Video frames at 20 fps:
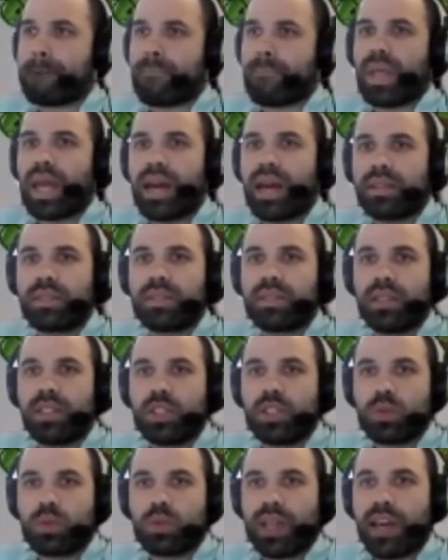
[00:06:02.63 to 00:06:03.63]
added a
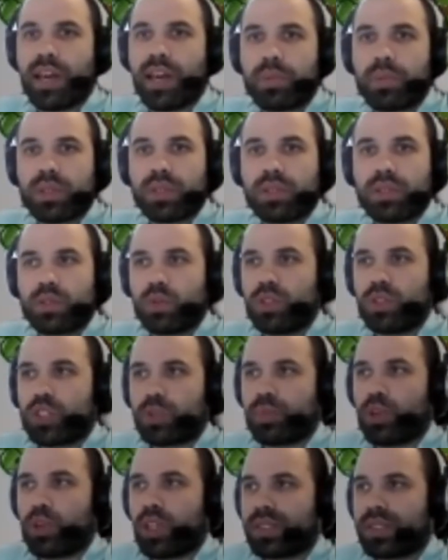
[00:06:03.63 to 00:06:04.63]
new label to each
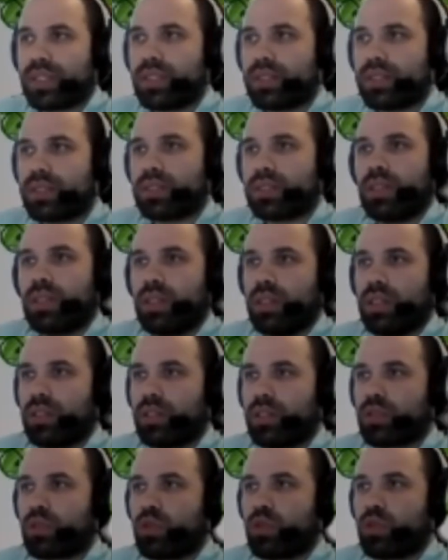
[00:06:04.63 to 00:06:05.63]
process.
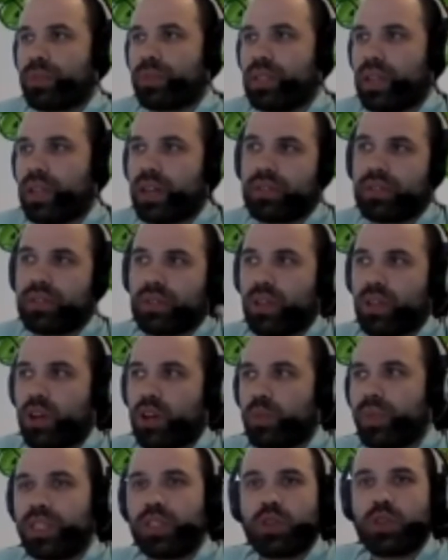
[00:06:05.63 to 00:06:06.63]
It could be either low,
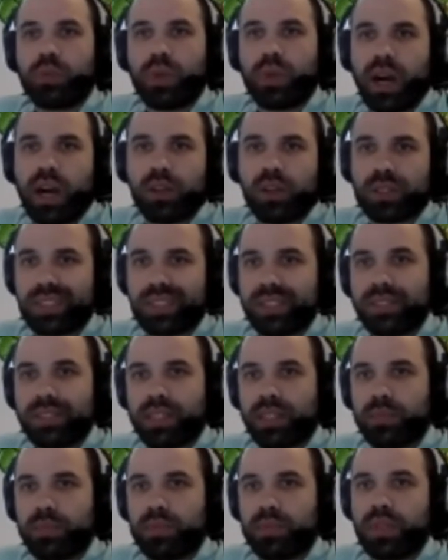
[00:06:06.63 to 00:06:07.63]
medium, high, or
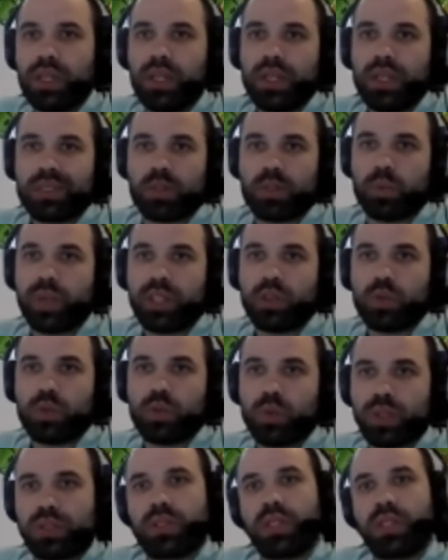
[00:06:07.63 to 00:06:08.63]
system. So medium
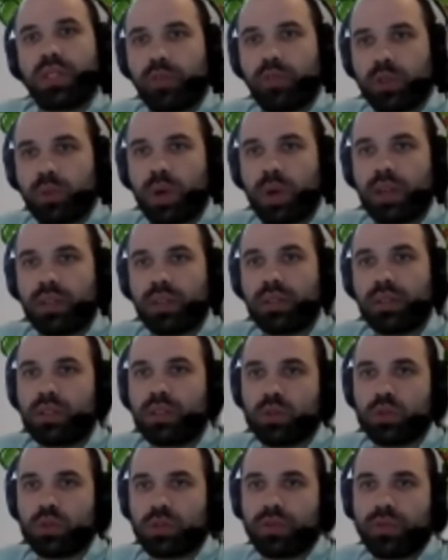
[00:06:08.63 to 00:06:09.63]
was the default one
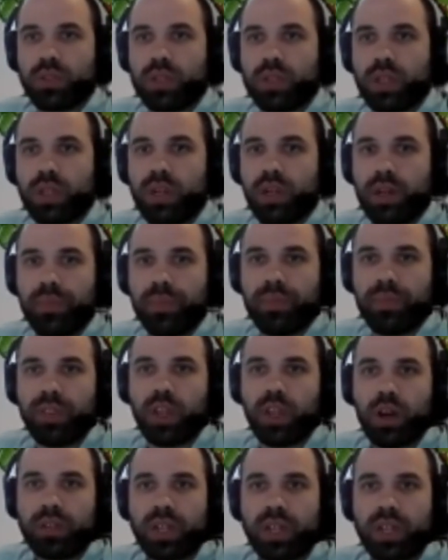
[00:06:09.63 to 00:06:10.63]
used for
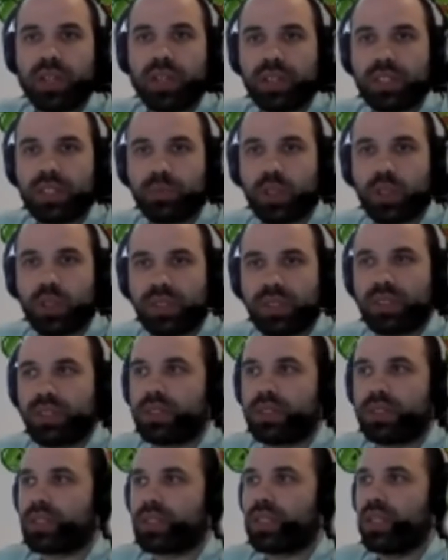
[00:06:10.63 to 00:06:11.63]
non-elevated
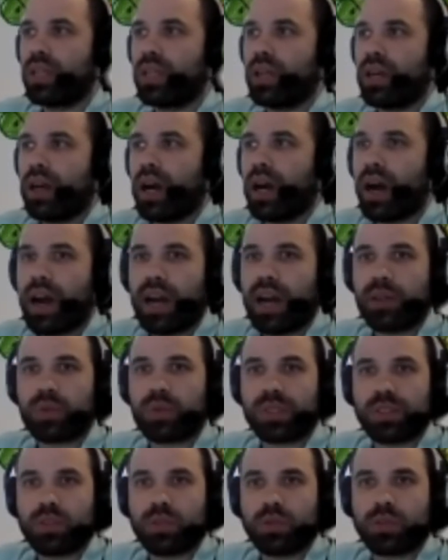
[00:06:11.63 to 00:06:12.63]
processes. High
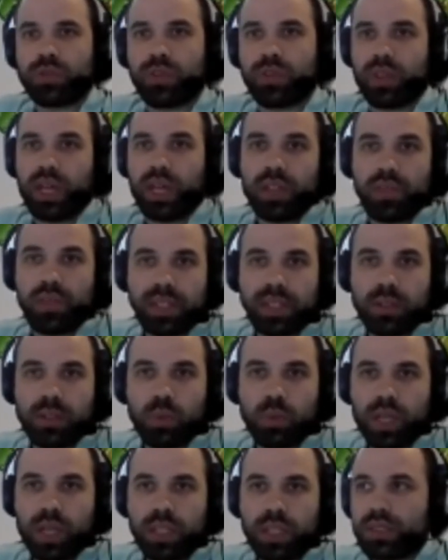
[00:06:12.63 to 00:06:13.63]
was used for elevated
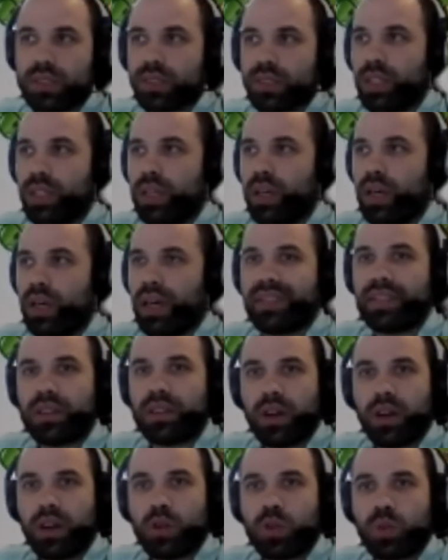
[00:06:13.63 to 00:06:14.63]
ones. And
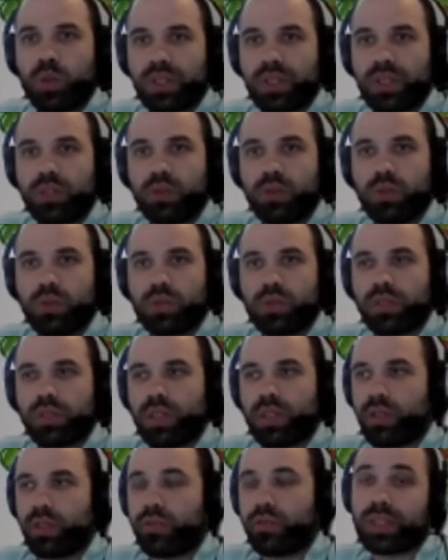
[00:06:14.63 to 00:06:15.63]
low was used,
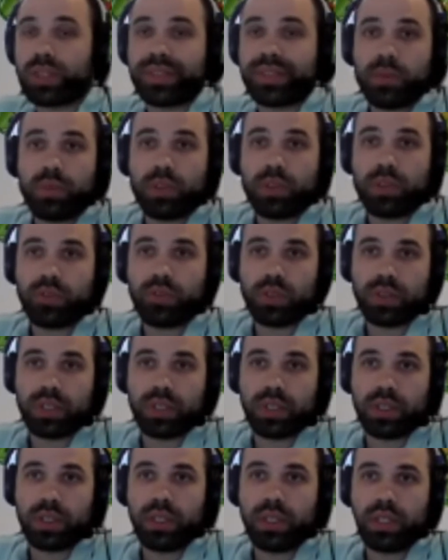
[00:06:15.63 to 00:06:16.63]
for example, for
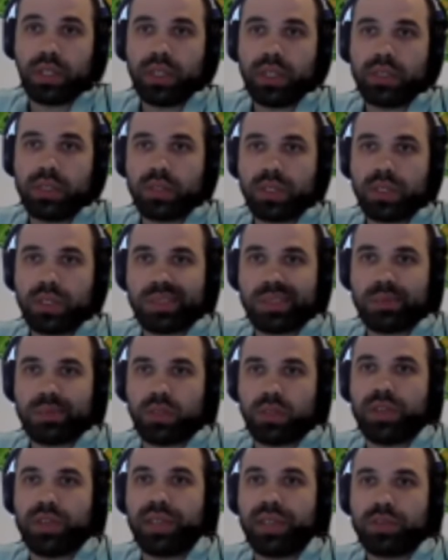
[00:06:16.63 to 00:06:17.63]
the Internet
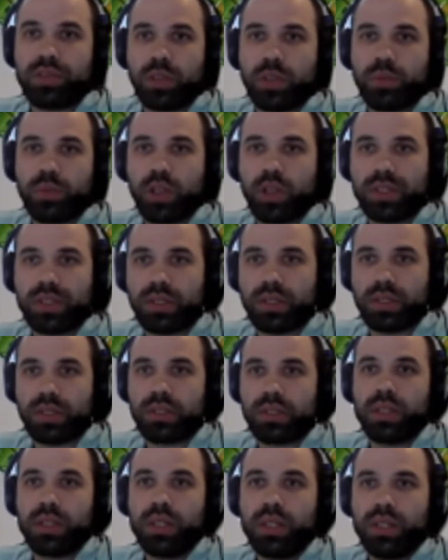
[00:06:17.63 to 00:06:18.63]
Explorer renderer process
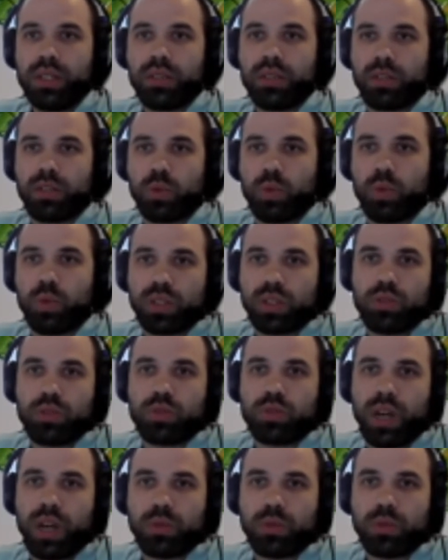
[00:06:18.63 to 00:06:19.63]
that we wanted to
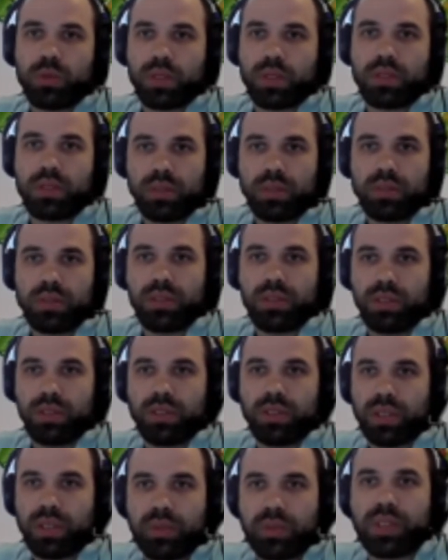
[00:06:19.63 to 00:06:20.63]
run with
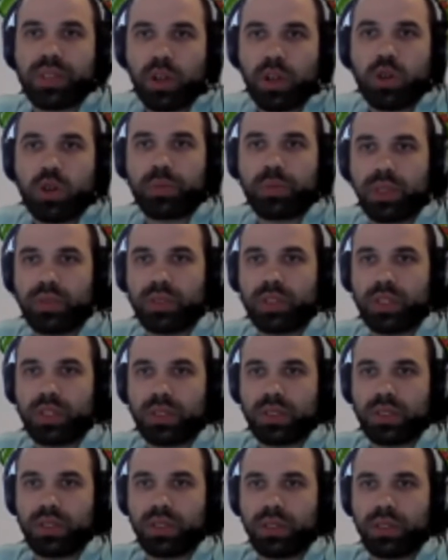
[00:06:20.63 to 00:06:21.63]
even lower
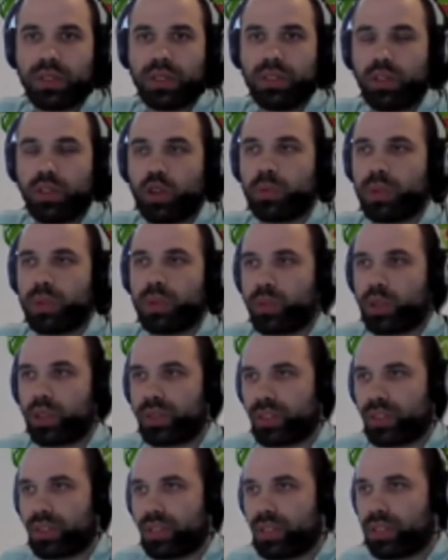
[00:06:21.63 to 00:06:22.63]
privileges than the normal
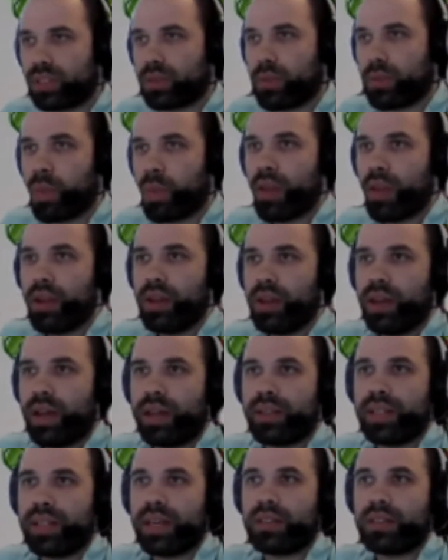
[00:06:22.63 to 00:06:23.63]
processes.
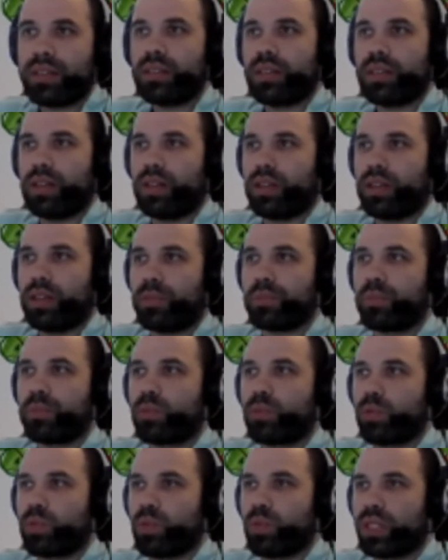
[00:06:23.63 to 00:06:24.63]
And then
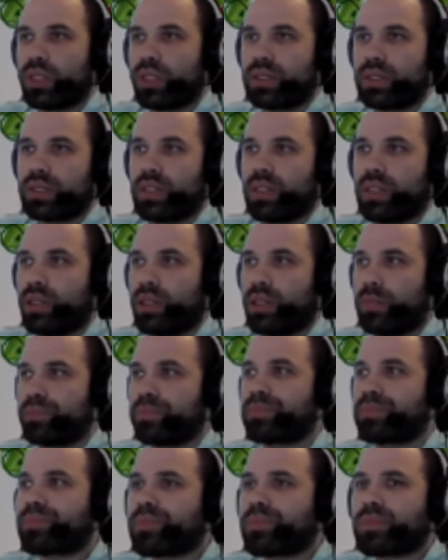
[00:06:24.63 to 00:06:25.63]
what this
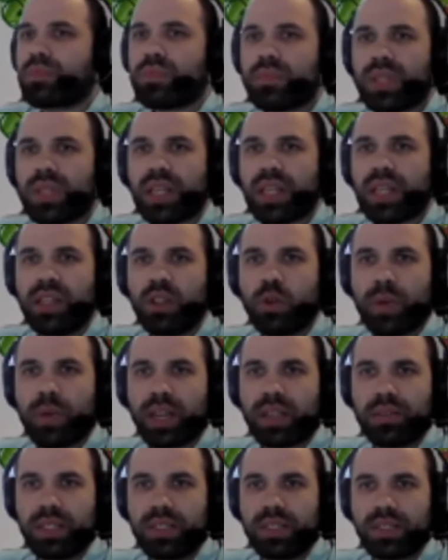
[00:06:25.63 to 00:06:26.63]
new
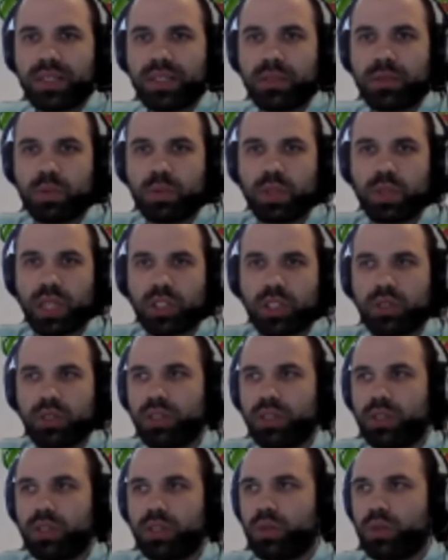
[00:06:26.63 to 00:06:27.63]
mechanism would
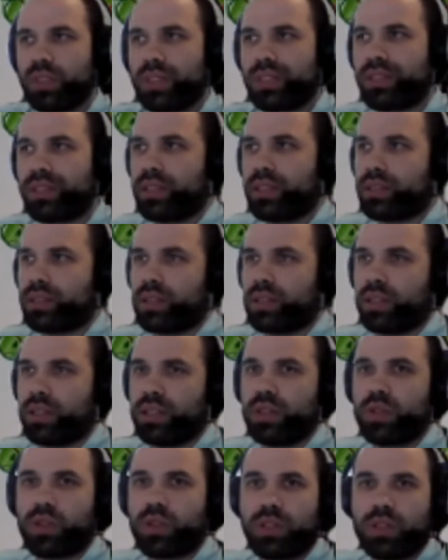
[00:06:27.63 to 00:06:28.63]
actually do is that
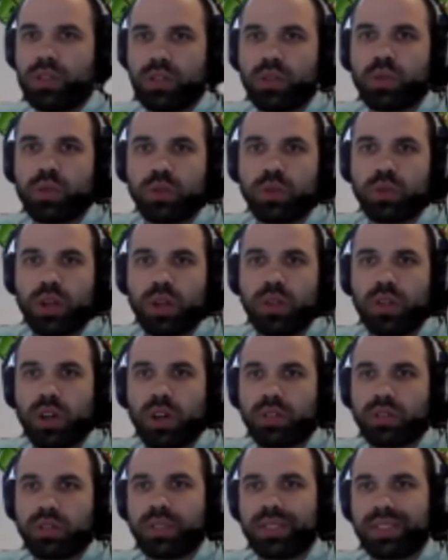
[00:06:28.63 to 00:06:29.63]
you could no
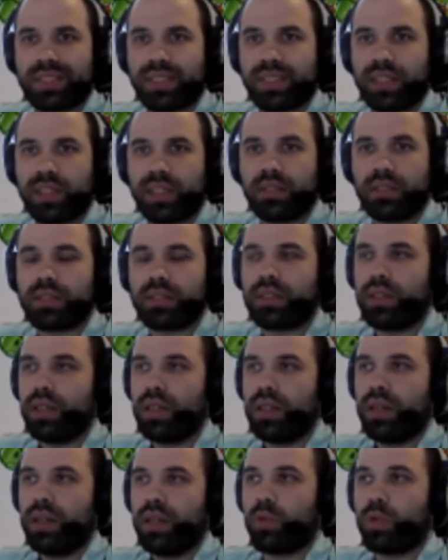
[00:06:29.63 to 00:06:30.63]
longer send
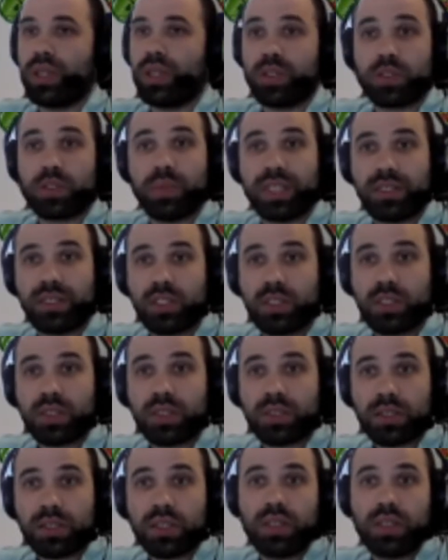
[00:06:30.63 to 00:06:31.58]
Windows messages